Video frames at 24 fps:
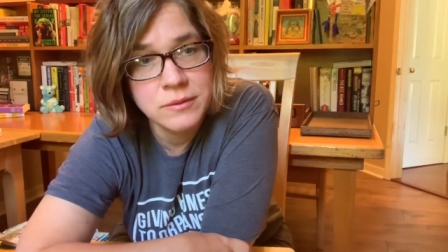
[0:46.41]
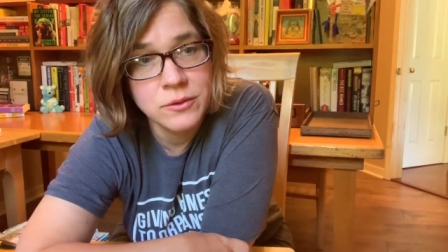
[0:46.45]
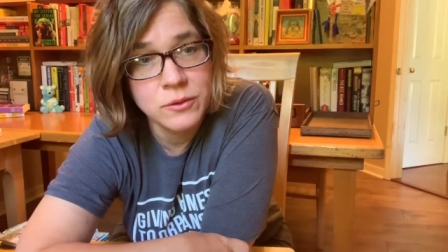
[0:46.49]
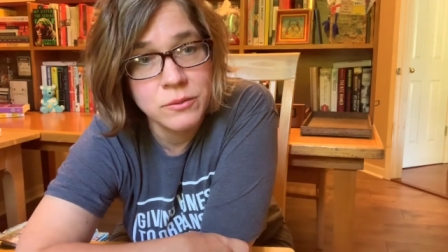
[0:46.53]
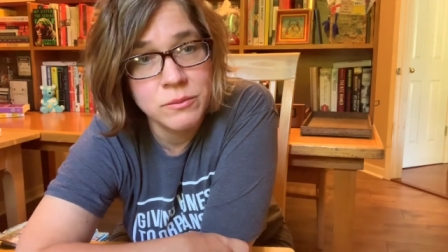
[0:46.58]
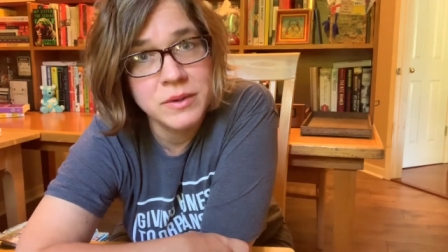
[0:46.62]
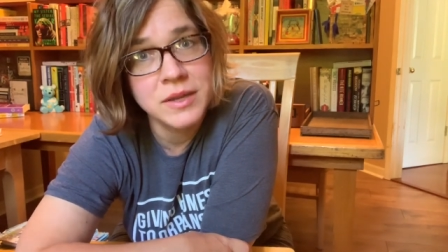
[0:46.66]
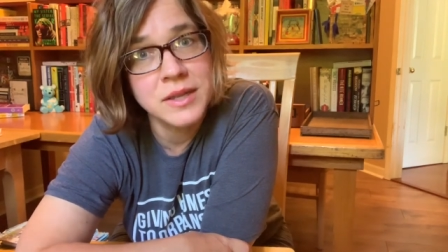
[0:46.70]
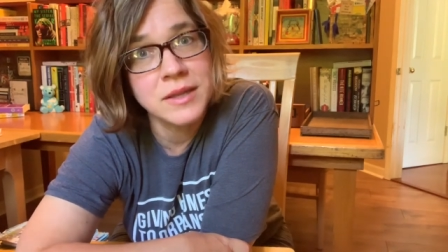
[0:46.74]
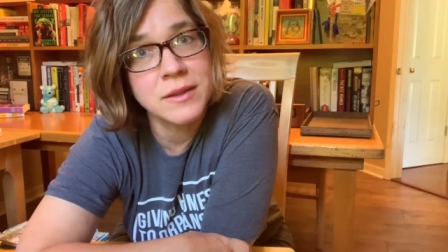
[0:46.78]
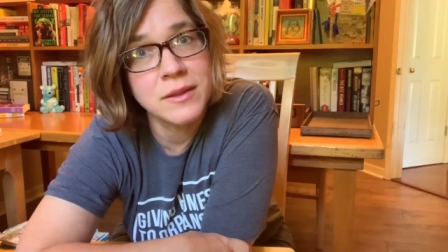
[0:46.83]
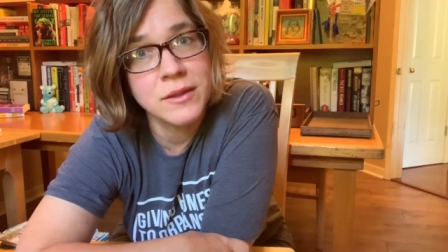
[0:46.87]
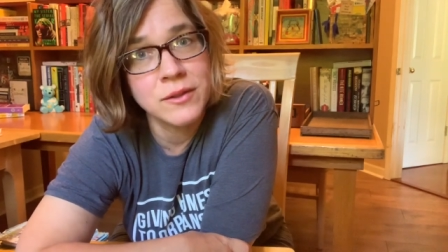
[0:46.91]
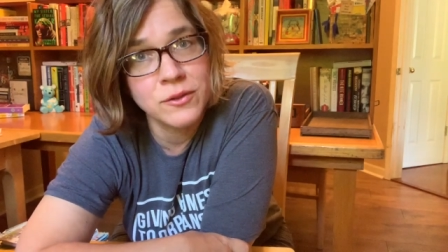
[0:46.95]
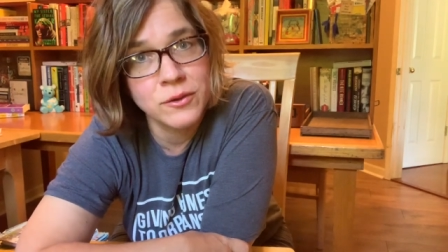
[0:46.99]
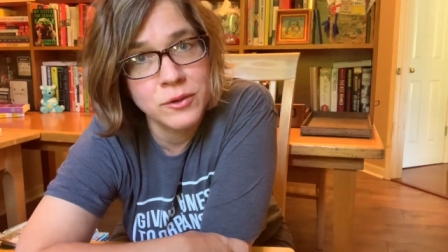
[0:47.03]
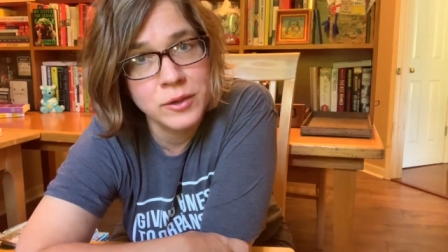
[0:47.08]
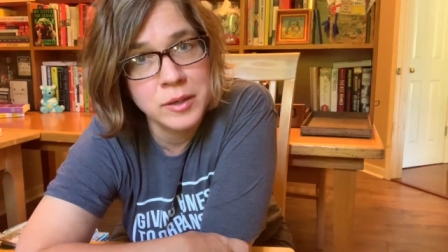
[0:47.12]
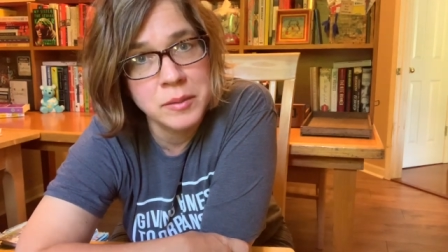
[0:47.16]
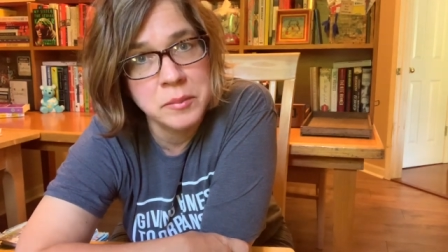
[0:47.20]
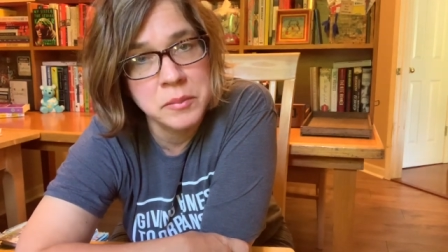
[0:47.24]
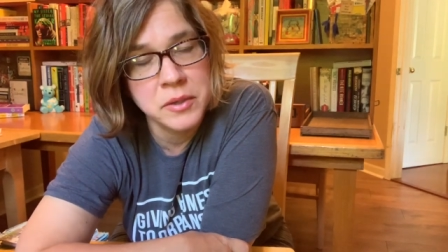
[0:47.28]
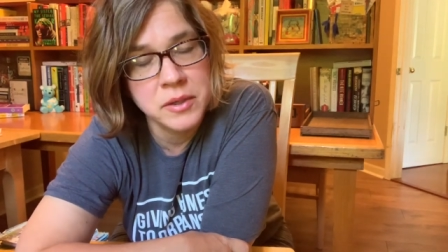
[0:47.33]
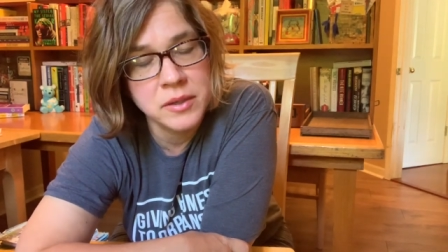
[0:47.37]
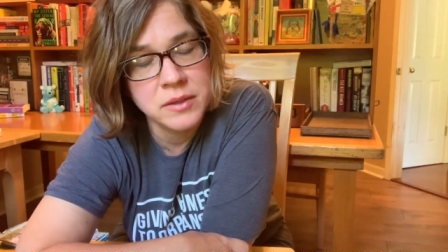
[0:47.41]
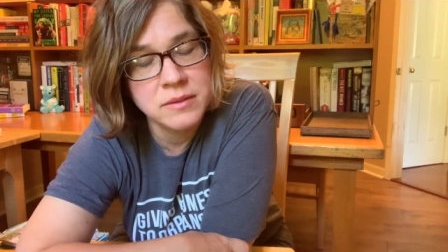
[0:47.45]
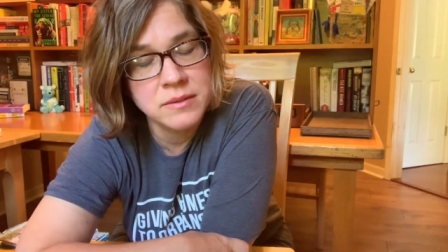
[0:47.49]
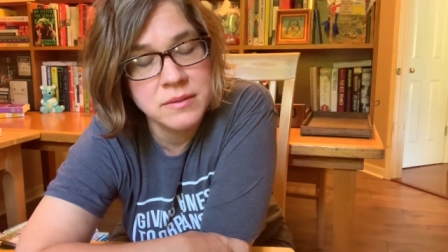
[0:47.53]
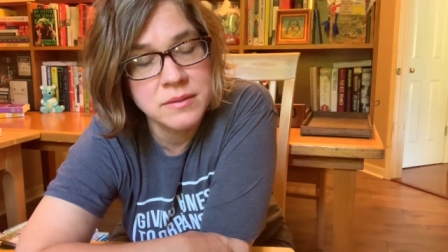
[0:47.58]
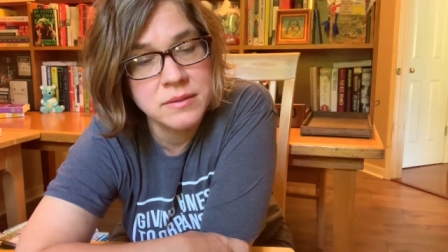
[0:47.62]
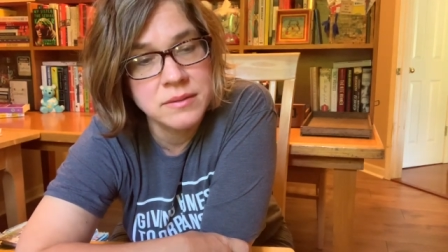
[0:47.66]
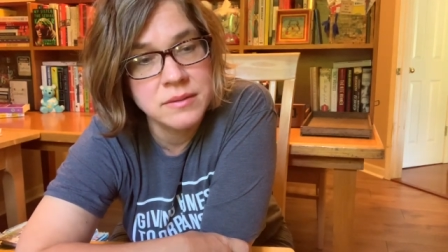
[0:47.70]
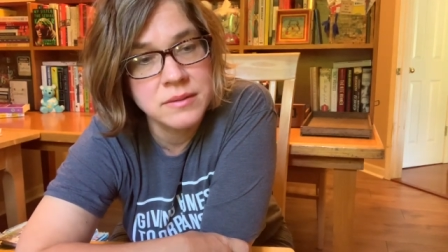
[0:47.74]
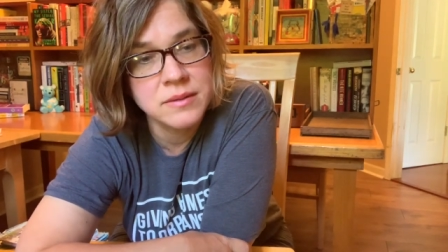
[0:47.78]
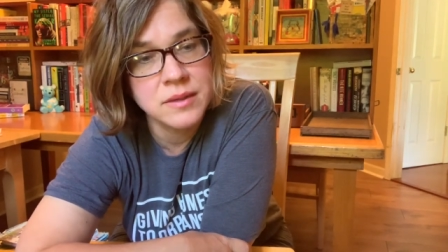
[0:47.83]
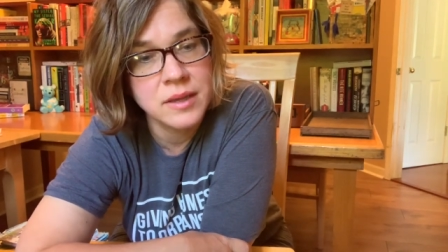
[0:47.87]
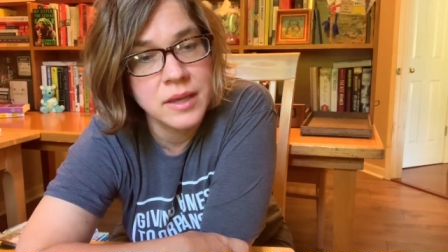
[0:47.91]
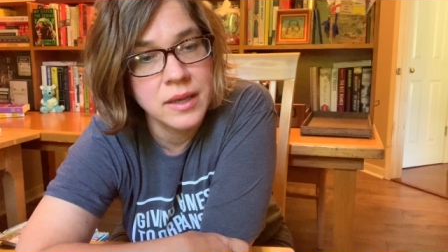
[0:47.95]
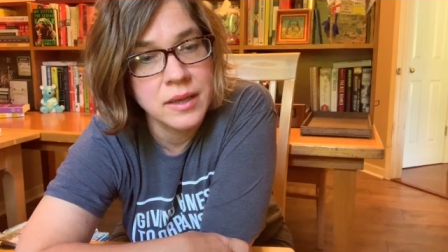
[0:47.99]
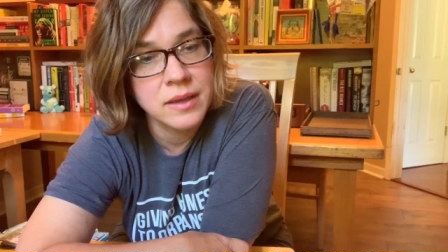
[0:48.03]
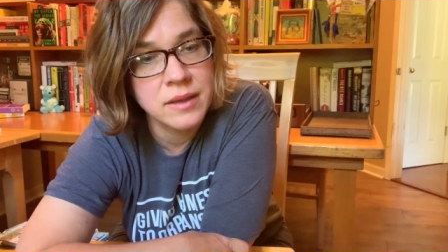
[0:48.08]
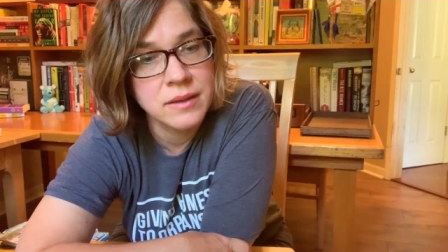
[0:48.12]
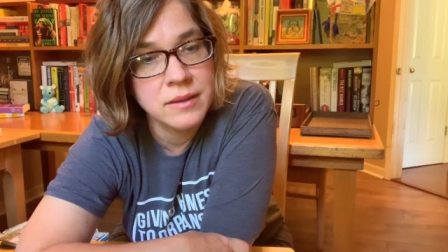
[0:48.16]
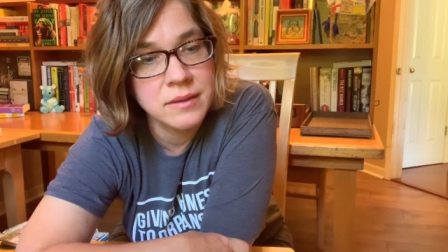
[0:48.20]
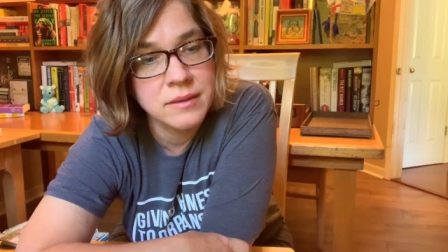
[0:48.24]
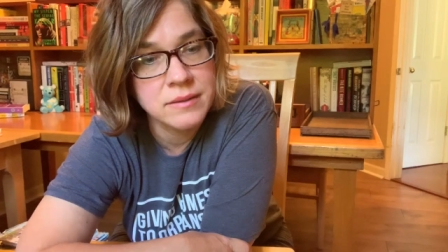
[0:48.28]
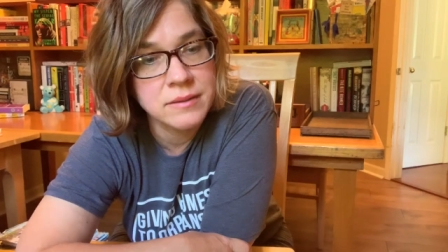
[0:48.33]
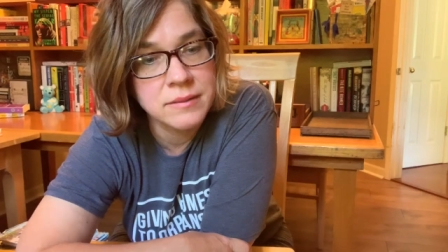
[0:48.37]
to read the 30 books
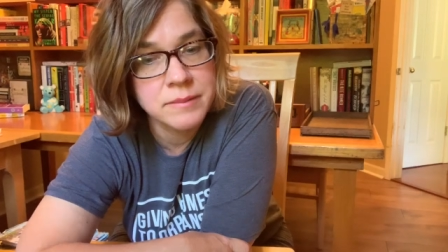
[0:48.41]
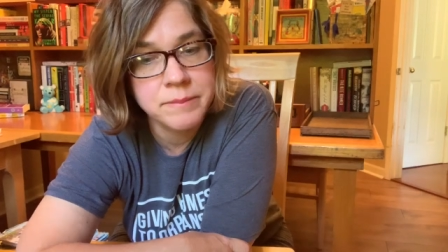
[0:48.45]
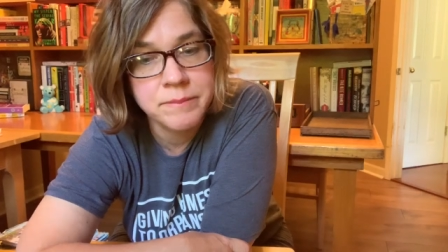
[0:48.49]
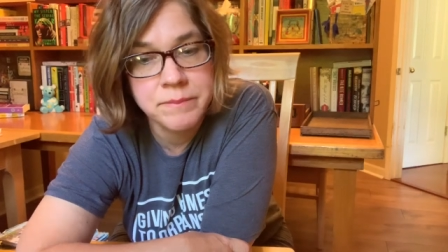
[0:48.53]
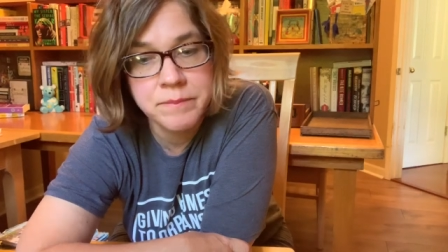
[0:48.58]
and